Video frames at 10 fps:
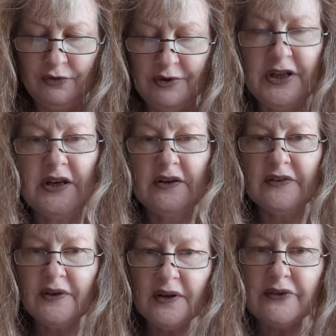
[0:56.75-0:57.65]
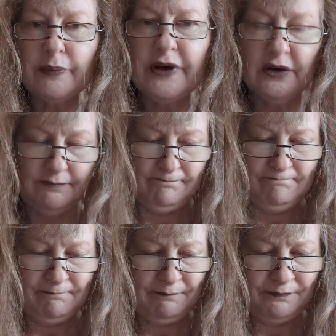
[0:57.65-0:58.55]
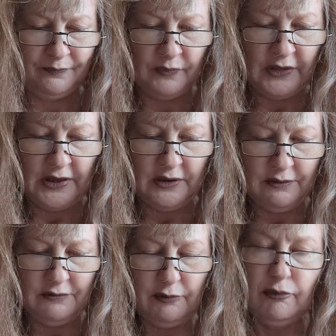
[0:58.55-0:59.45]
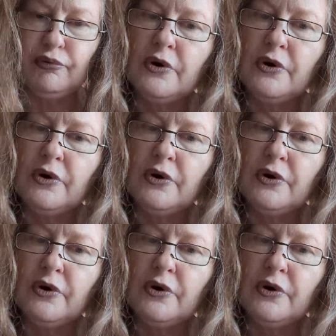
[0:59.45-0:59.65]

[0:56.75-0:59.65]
the weekend to see Isabel. We were